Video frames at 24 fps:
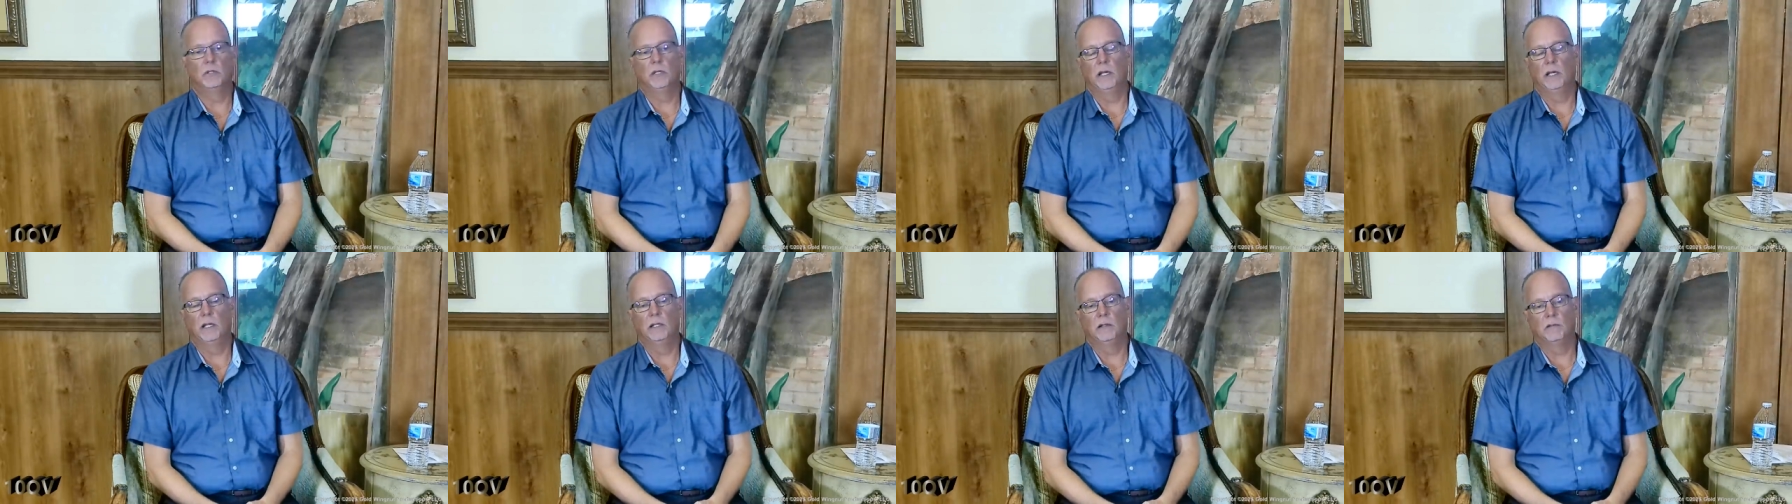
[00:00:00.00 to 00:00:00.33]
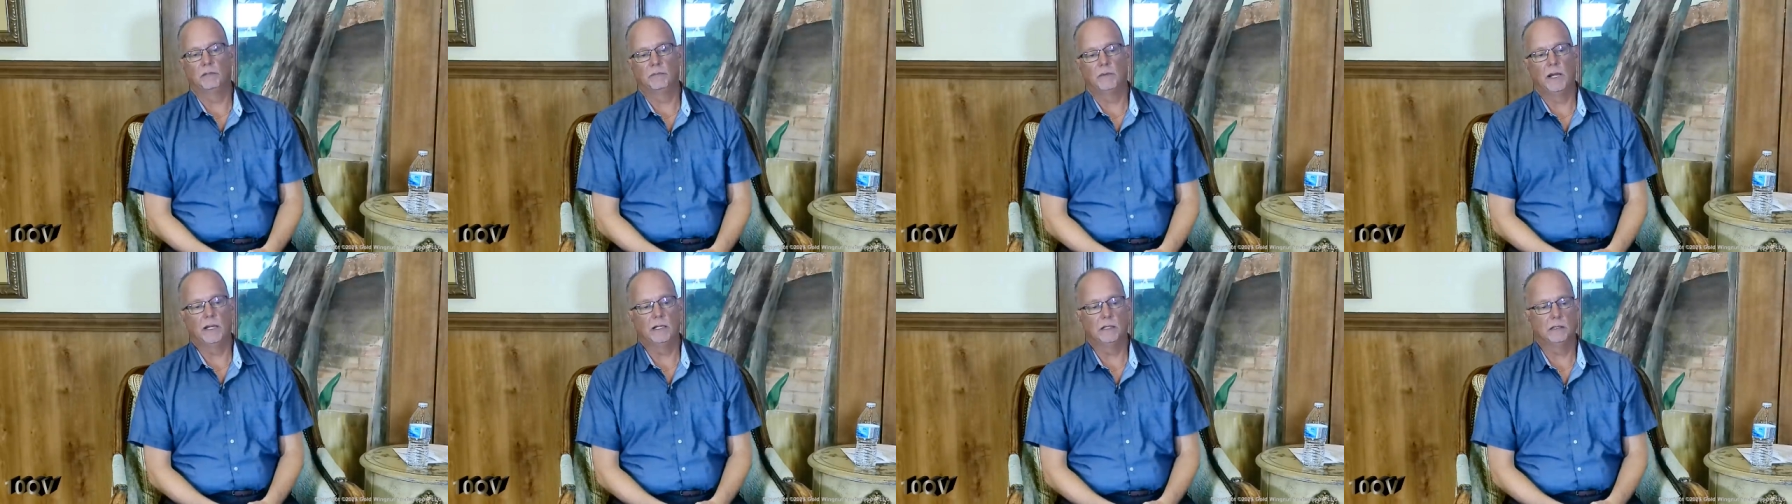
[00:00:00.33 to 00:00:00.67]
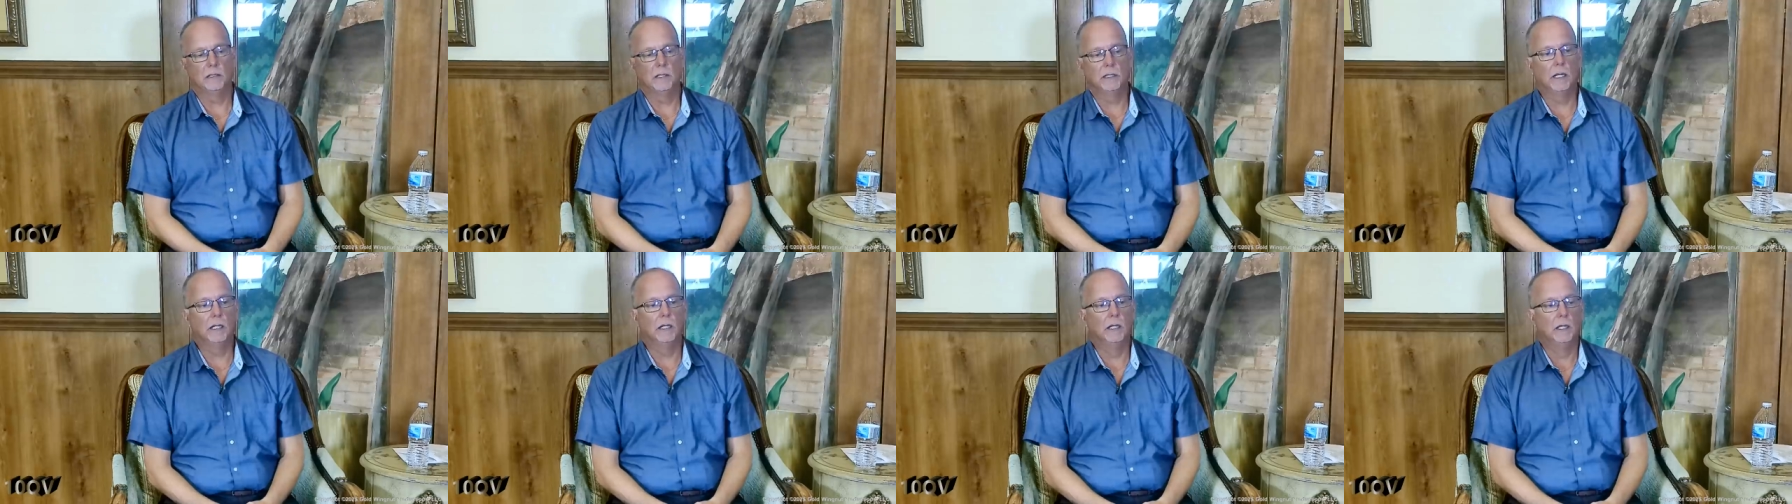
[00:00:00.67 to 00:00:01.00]
and the fact
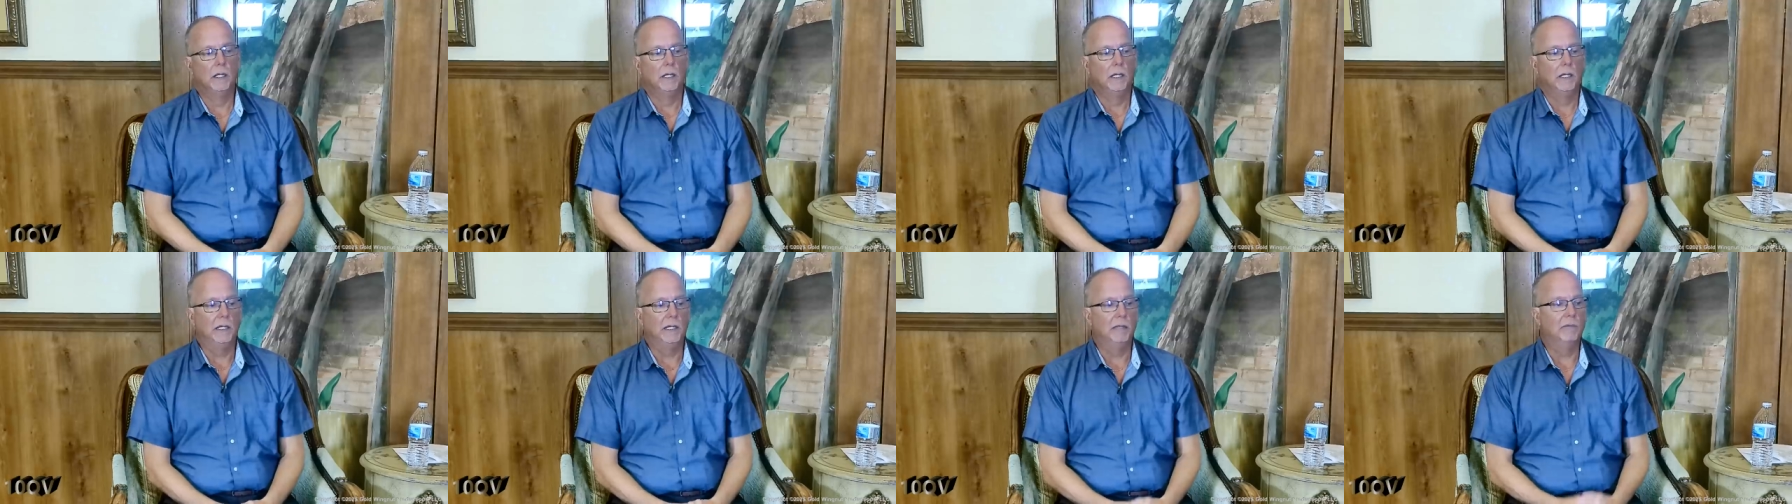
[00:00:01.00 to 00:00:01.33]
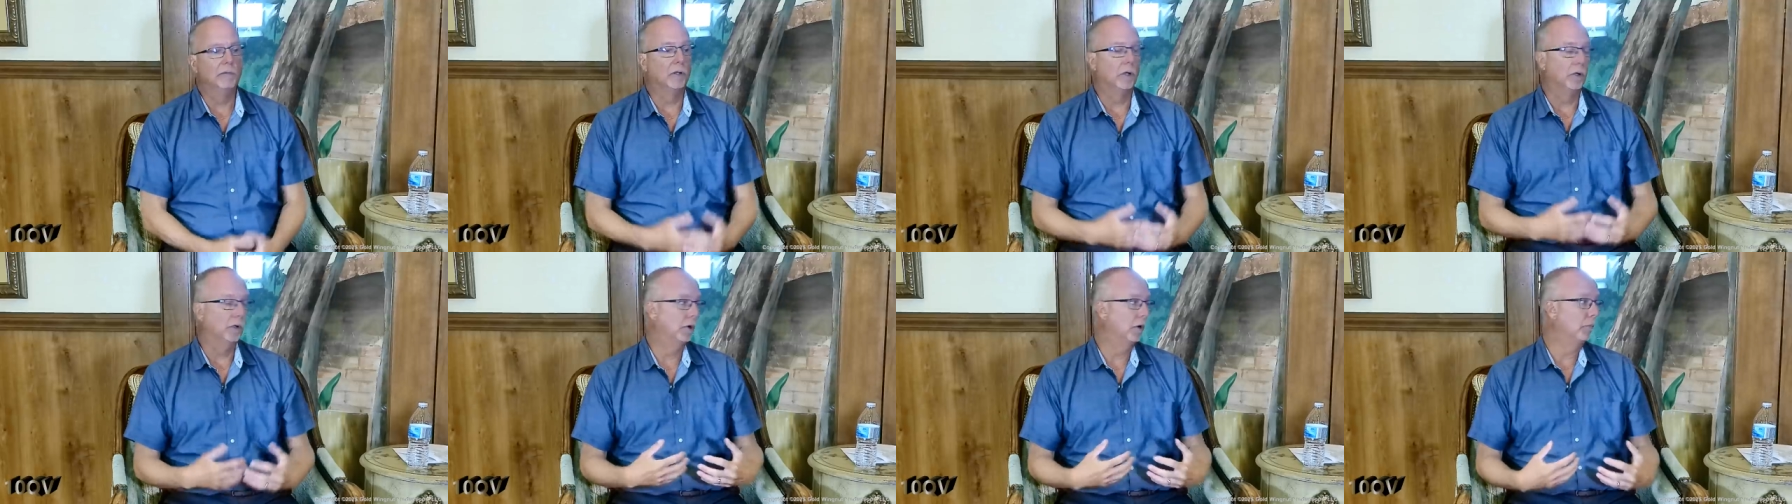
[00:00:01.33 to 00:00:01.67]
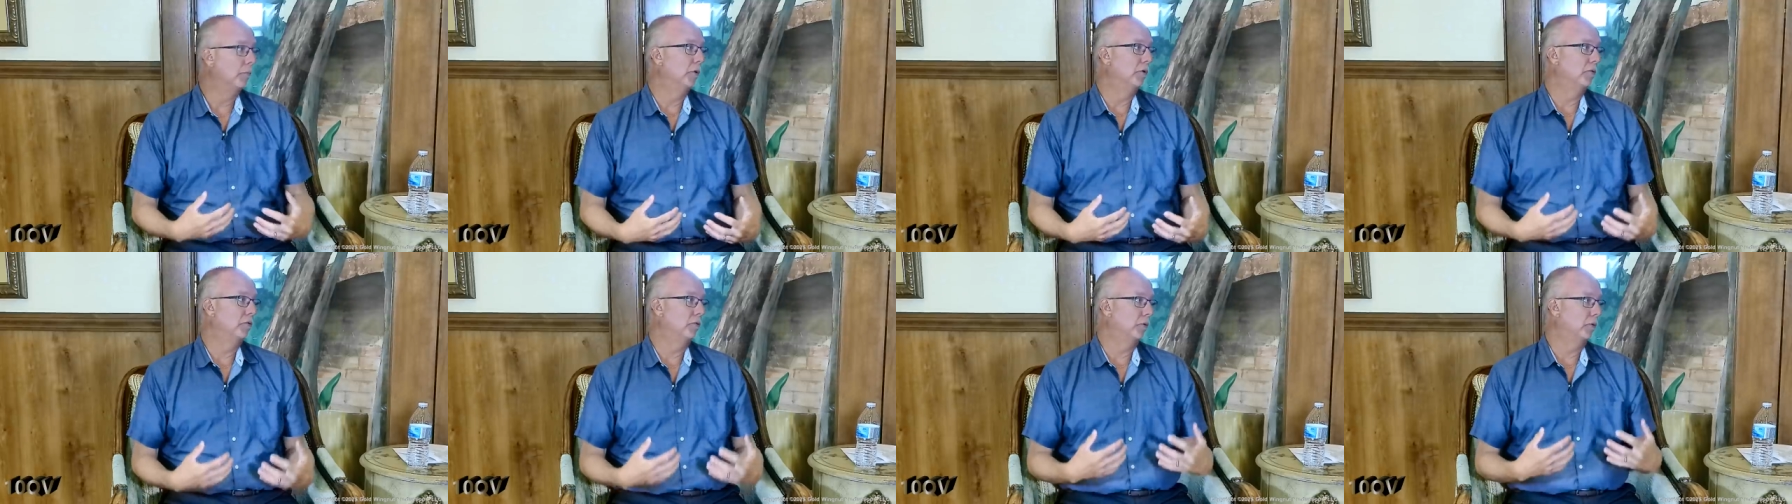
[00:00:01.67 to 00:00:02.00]
that even our
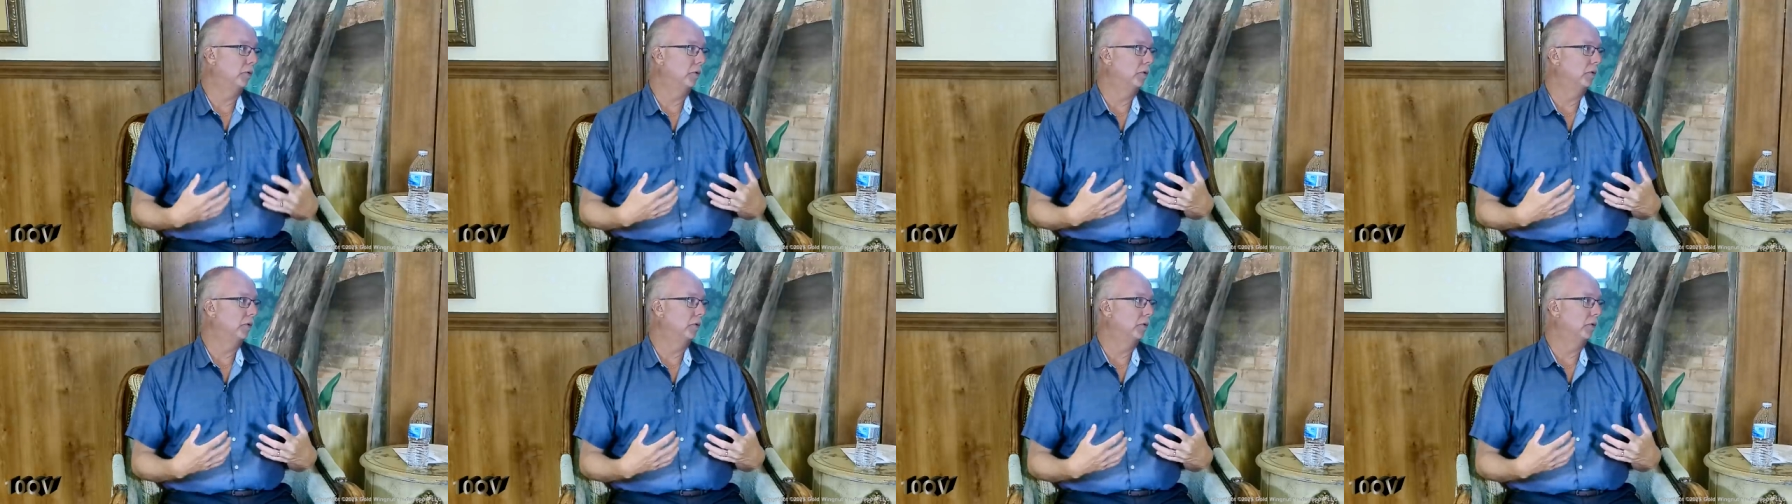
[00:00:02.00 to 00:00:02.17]
numbers